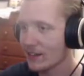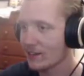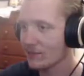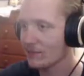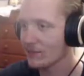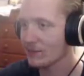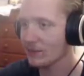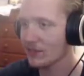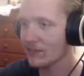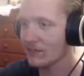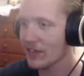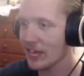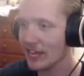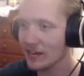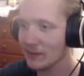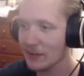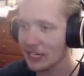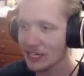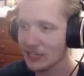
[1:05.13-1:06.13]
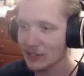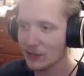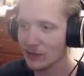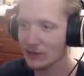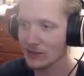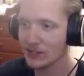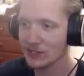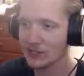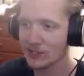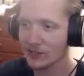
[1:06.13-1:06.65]
But we have the anime
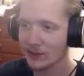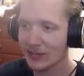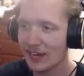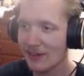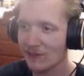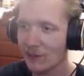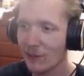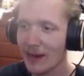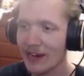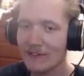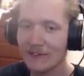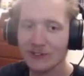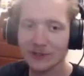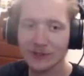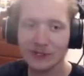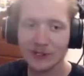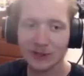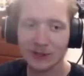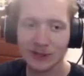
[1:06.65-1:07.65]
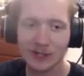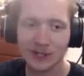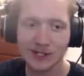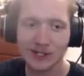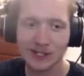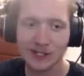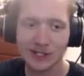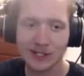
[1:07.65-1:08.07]
doors. We have waifu doors.